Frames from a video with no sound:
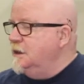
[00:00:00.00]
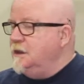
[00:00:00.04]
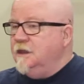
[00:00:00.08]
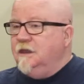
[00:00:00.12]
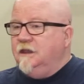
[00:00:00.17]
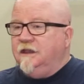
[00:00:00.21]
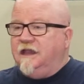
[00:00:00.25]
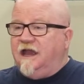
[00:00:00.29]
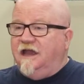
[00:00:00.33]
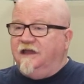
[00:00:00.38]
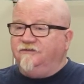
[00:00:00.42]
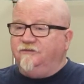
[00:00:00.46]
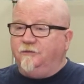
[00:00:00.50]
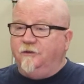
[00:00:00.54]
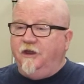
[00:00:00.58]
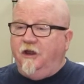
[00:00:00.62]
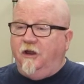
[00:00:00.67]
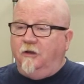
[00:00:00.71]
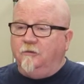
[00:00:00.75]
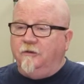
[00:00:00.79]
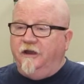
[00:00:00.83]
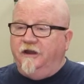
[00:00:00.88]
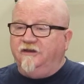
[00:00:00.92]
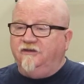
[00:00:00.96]
Guys, we
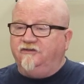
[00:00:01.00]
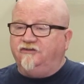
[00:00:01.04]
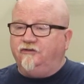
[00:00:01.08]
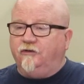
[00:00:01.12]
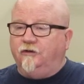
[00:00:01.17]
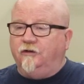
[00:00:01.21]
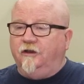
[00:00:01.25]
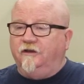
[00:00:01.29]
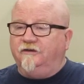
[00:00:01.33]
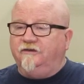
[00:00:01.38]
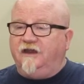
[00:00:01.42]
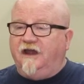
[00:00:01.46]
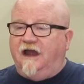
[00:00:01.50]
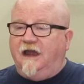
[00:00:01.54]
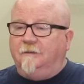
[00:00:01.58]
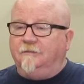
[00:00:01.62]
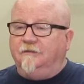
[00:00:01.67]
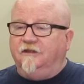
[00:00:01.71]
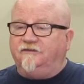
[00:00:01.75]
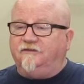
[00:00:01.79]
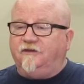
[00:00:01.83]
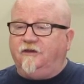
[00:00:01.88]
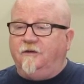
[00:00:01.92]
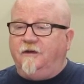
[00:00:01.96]
are running short on time.
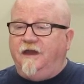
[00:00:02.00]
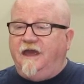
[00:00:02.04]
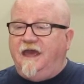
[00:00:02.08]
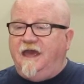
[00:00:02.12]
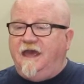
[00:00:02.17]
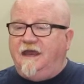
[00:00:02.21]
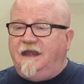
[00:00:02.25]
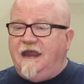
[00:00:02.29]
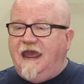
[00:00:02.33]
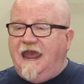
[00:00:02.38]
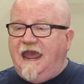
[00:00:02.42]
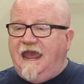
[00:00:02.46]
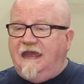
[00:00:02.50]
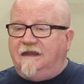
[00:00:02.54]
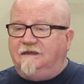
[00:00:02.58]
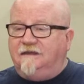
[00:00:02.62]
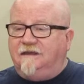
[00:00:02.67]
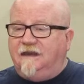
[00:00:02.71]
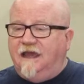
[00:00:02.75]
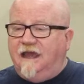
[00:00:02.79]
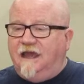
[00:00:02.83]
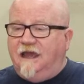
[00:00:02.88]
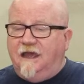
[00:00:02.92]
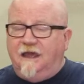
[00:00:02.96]
Let's go ahead and
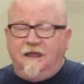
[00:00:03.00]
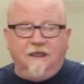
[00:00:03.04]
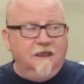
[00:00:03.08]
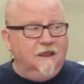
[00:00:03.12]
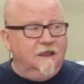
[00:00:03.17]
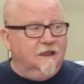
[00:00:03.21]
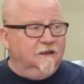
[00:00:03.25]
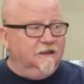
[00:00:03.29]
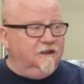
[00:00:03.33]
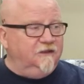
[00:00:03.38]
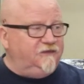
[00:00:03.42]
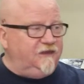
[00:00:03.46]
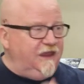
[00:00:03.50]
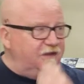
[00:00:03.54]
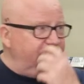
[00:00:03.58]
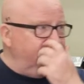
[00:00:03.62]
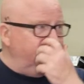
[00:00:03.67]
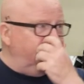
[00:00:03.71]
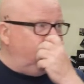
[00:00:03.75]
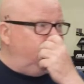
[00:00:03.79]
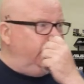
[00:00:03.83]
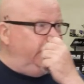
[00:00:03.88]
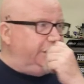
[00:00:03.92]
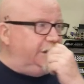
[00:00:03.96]
uh, let's have a
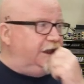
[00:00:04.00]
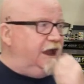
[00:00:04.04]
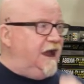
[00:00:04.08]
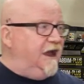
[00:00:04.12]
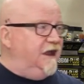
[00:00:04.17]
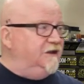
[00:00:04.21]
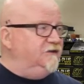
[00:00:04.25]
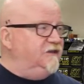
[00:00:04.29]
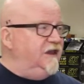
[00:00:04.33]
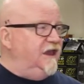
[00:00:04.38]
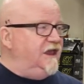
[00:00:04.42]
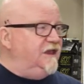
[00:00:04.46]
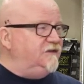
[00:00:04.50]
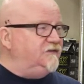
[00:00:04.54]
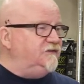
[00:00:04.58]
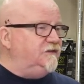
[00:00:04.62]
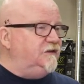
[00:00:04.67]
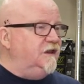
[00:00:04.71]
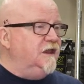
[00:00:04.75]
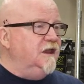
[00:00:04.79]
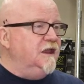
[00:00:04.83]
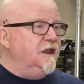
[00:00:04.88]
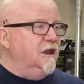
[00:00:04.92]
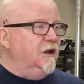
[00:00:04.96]
quick contest.
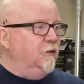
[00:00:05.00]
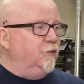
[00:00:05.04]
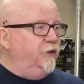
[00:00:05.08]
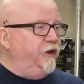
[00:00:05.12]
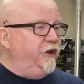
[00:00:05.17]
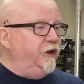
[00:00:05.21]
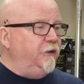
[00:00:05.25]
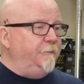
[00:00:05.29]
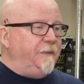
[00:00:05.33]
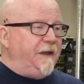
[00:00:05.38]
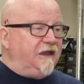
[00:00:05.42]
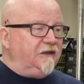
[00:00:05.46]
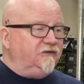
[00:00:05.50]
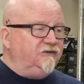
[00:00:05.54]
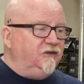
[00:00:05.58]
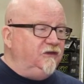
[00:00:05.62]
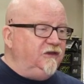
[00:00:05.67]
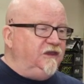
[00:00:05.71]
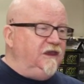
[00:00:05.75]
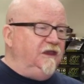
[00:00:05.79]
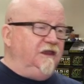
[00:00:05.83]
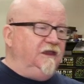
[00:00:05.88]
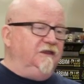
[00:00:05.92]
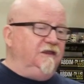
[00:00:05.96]
We're about
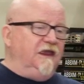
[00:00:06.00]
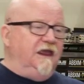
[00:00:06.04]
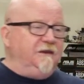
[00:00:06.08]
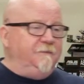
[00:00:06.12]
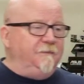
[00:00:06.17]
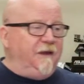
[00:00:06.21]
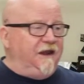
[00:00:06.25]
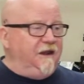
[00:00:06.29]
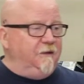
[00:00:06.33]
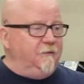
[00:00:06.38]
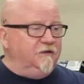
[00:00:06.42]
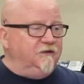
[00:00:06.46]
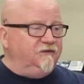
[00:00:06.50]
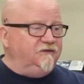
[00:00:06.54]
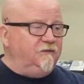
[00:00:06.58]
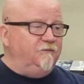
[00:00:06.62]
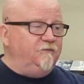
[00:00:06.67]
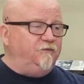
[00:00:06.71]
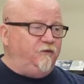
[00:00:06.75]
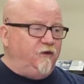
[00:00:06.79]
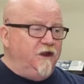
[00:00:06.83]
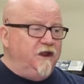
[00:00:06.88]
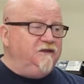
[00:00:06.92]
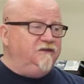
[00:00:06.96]
to, anybody want some
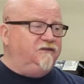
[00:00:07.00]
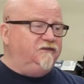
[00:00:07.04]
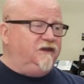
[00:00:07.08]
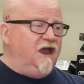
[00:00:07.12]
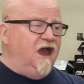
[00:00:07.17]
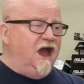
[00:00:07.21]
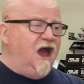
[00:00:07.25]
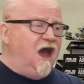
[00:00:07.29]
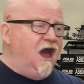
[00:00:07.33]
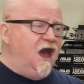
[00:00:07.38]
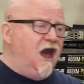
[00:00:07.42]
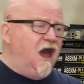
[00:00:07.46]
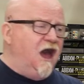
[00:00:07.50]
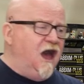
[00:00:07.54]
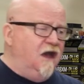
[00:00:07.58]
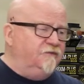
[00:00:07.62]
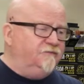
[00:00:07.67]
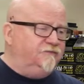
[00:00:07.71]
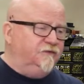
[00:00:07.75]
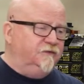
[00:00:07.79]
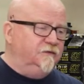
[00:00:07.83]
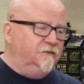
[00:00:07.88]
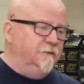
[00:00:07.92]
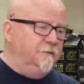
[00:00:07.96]
free stuff?
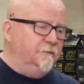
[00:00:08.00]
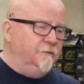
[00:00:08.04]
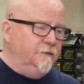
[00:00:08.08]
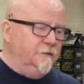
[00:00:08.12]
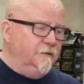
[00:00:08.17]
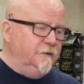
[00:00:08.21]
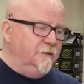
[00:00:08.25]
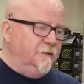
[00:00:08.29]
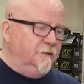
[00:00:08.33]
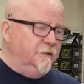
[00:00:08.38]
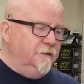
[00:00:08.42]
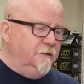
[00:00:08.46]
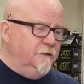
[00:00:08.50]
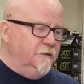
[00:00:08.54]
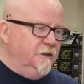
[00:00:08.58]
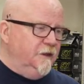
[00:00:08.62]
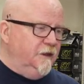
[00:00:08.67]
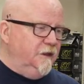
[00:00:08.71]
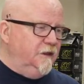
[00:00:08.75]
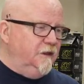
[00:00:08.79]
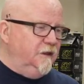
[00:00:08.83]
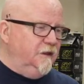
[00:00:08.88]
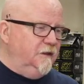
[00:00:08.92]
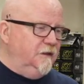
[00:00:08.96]

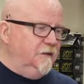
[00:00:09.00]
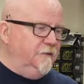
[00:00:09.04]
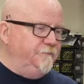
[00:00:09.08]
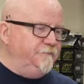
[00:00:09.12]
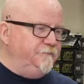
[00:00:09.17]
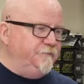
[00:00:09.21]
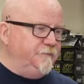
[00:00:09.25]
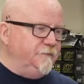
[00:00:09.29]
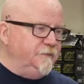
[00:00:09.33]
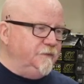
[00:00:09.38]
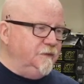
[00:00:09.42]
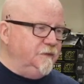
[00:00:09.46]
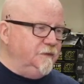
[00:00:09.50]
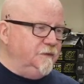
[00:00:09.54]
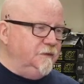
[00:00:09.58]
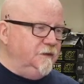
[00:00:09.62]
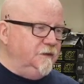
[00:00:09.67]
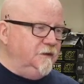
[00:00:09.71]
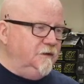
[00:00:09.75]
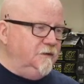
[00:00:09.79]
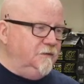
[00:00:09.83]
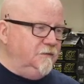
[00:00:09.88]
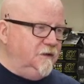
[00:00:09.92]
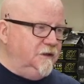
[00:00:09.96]
Um,
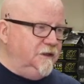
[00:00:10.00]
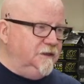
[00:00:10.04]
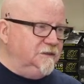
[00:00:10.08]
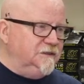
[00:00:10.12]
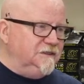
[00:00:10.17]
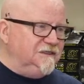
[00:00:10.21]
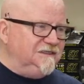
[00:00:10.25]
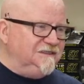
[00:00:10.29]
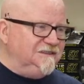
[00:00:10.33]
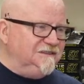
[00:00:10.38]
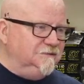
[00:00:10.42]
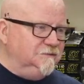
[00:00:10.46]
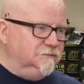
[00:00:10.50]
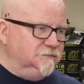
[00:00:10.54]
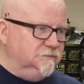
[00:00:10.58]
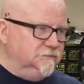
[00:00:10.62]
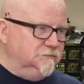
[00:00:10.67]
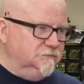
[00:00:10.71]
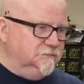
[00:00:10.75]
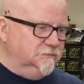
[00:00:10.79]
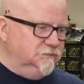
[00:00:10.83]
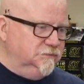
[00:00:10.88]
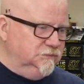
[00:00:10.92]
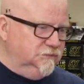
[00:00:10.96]
you know what? Eh.
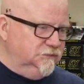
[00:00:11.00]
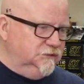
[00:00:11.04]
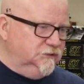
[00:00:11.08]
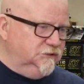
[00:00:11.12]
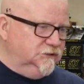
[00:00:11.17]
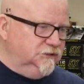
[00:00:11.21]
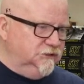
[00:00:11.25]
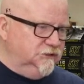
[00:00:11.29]
Mm, eh